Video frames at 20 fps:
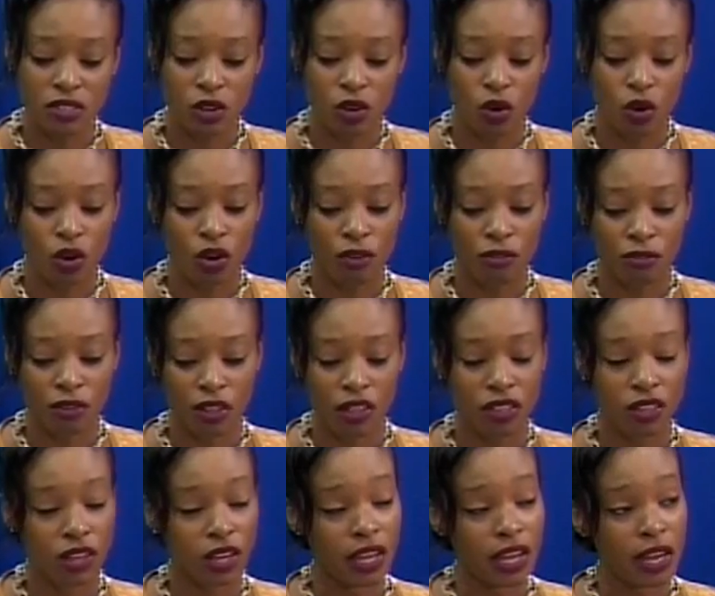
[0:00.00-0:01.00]
of
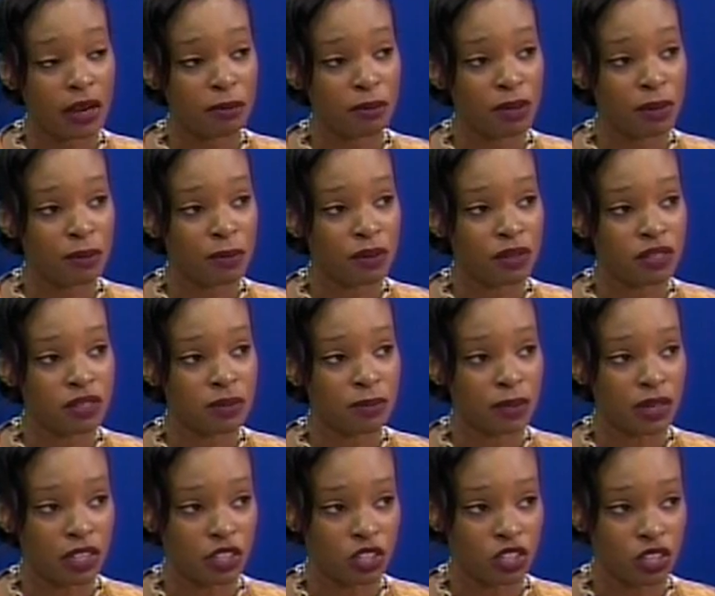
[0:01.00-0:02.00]
the Guyana People's
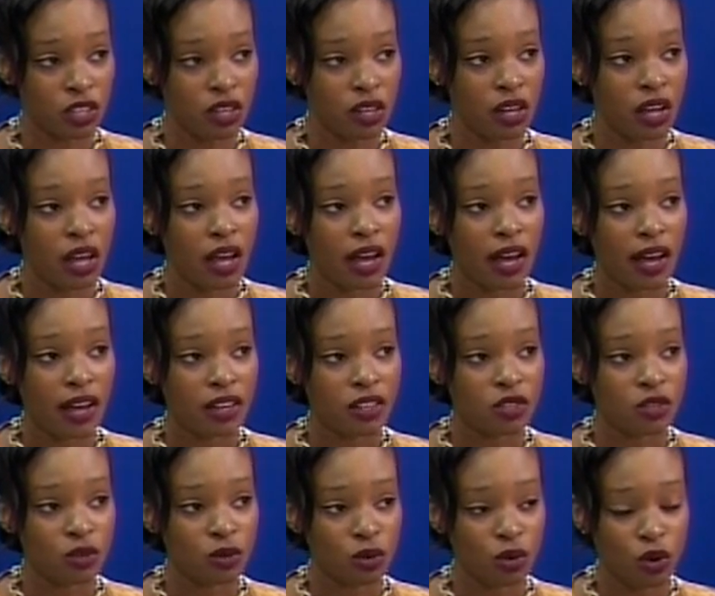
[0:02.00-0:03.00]
Militia.
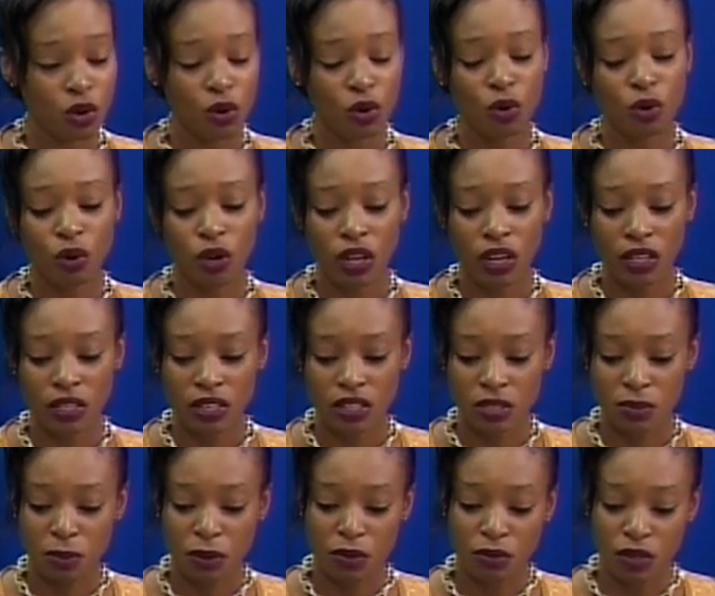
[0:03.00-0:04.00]
As you know, it
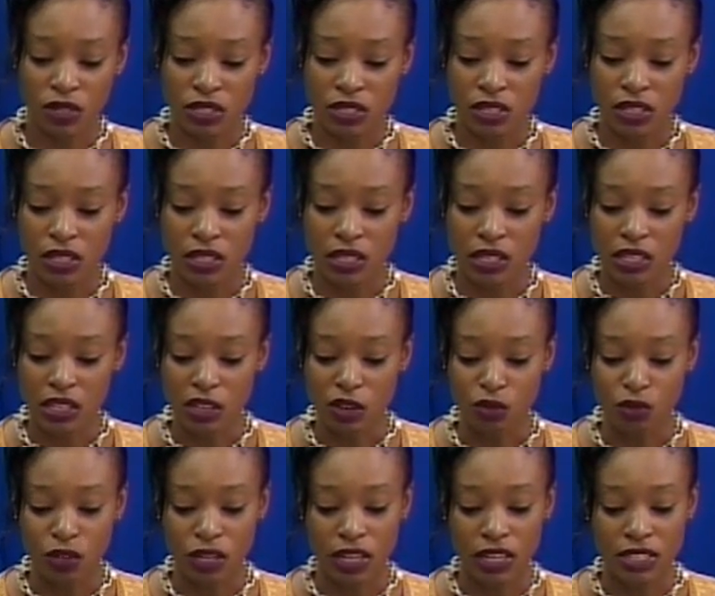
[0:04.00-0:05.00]
has been recently
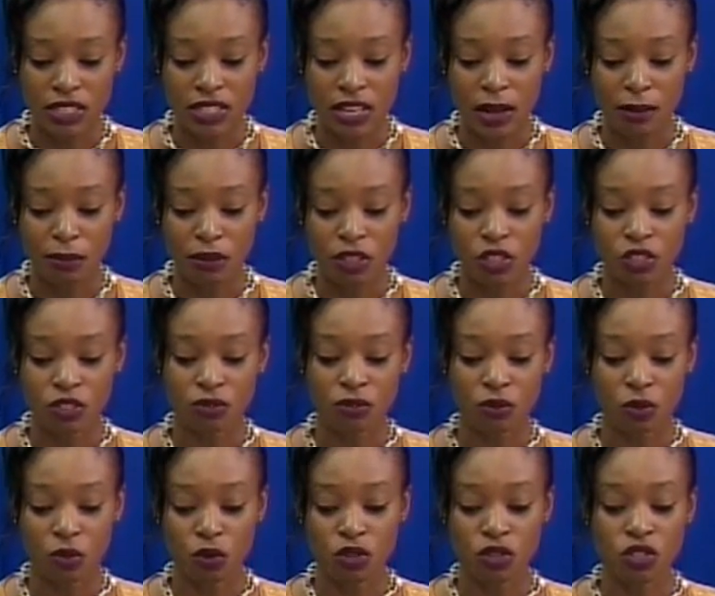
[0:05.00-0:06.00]
reestablished, of
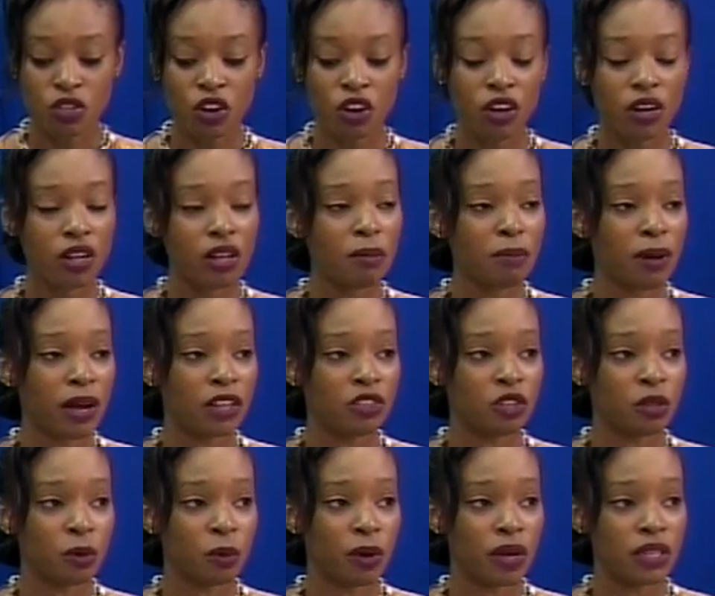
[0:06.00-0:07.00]
course. Colonel
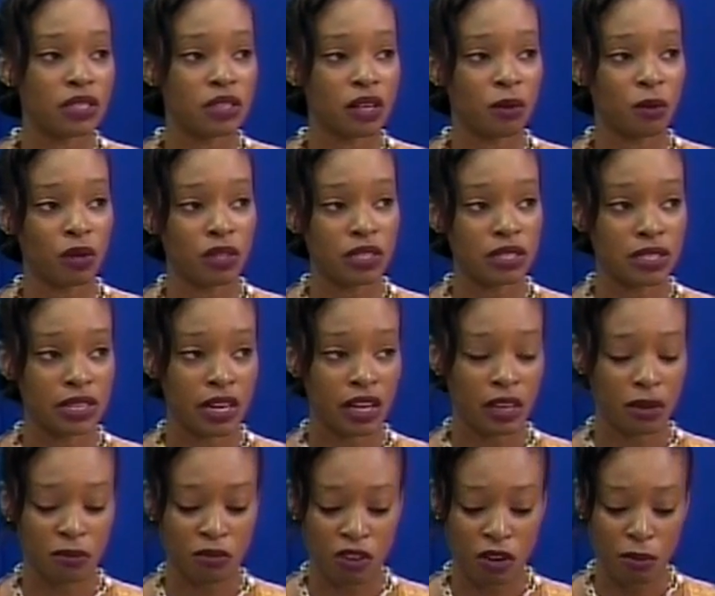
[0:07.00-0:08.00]
Patrick West, I want to thank
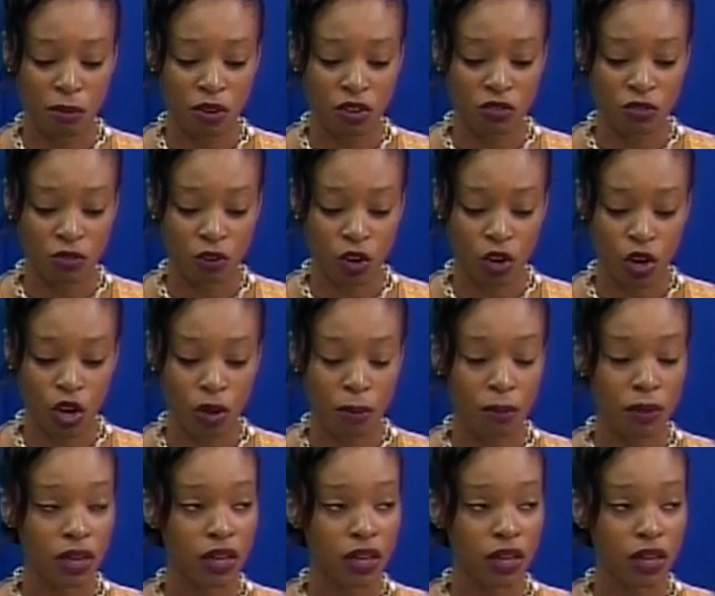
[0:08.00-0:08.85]
him very much for coming